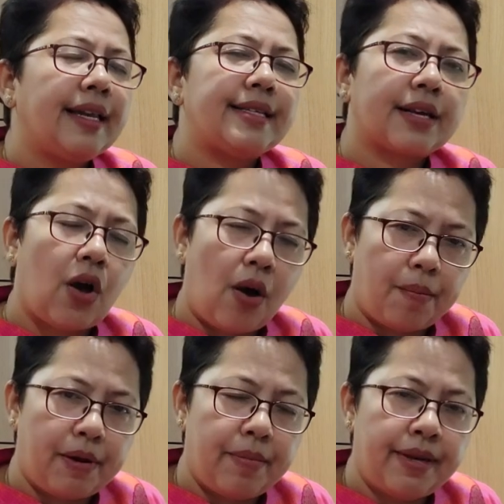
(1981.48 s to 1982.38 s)
It is a
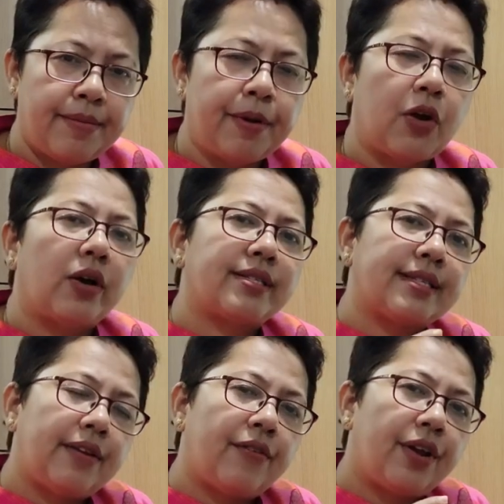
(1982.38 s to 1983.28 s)
complement because
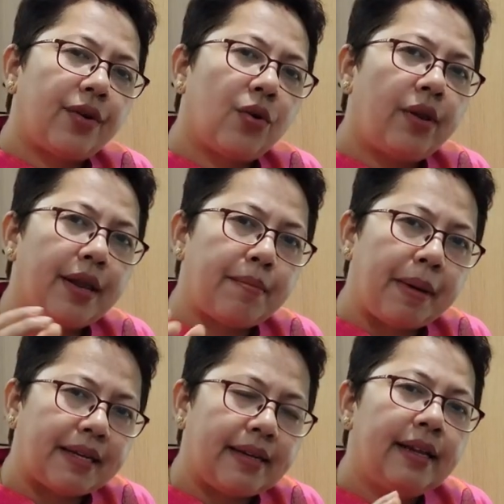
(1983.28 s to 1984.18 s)
silver and gold and
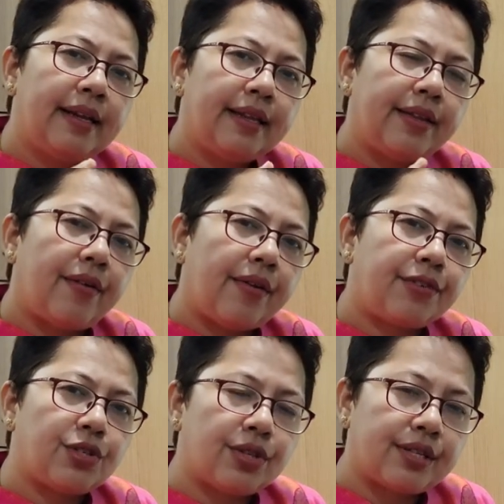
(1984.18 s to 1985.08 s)
metal, they
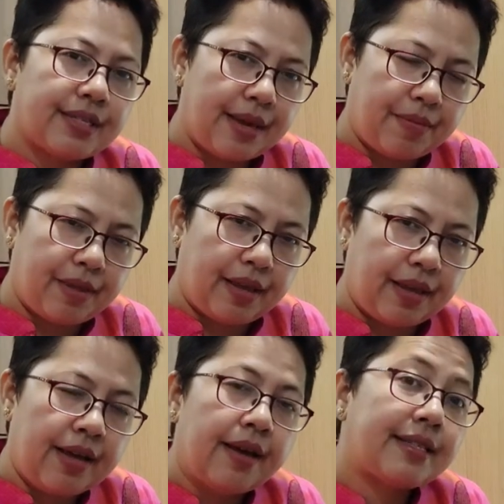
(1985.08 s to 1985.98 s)
refer to the same thing.
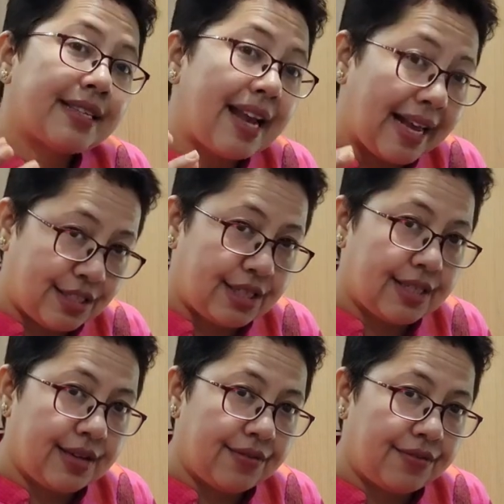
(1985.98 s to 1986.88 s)
It's an
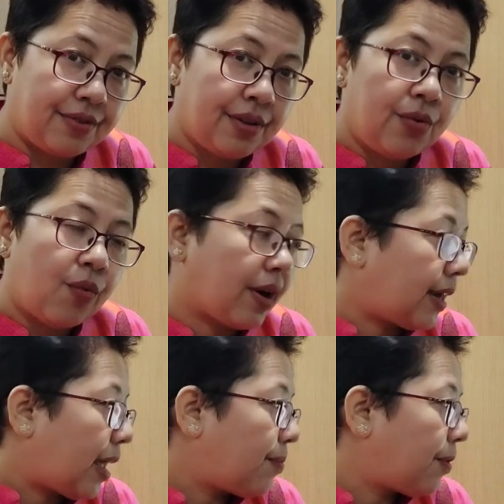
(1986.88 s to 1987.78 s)
adjective. What
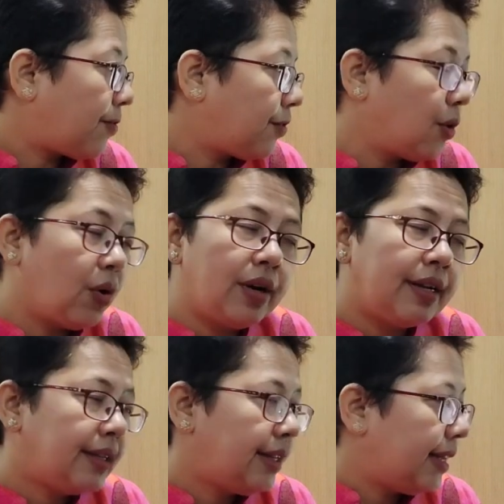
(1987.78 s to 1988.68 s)
type of gold?
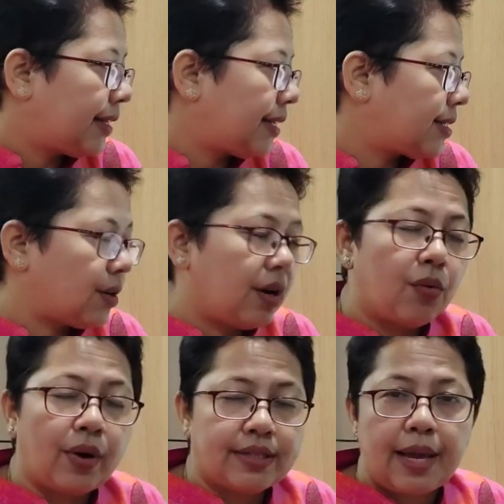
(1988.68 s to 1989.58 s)
It is
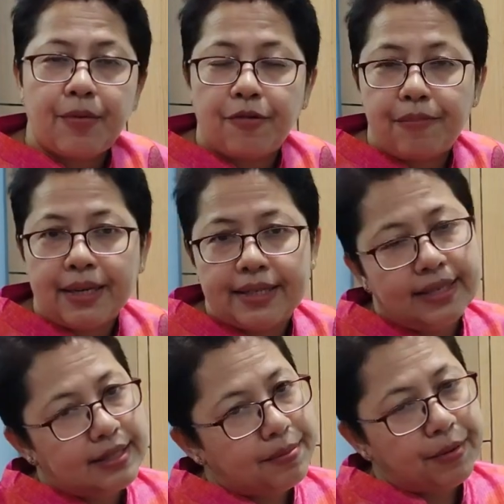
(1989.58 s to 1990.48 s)
what type of metal?
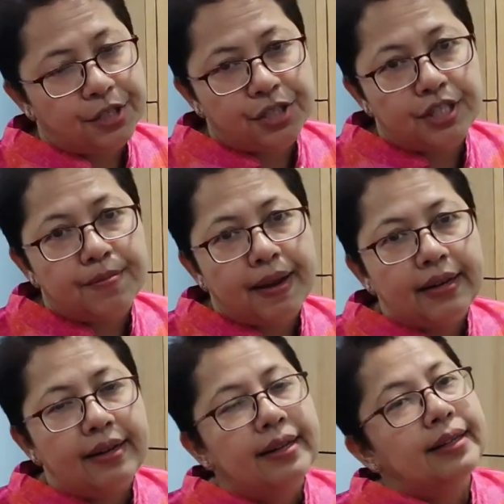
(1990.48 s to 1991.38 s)
It's a precious
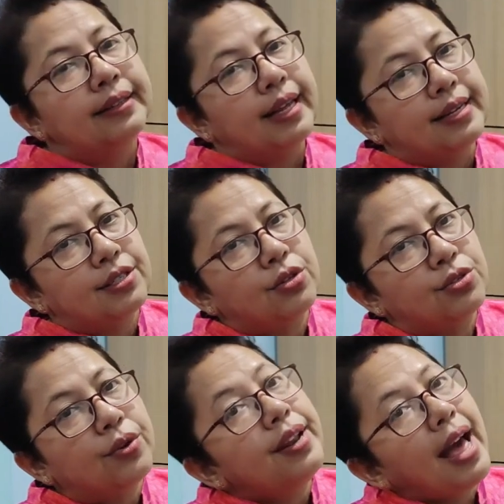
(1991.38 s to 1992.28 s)
metal. That is
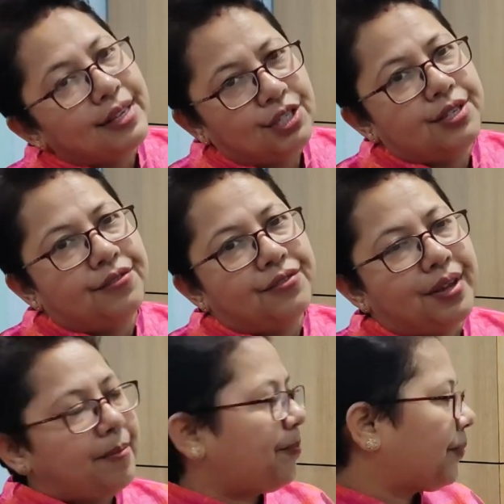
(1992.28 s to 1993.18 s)
also an adjective there.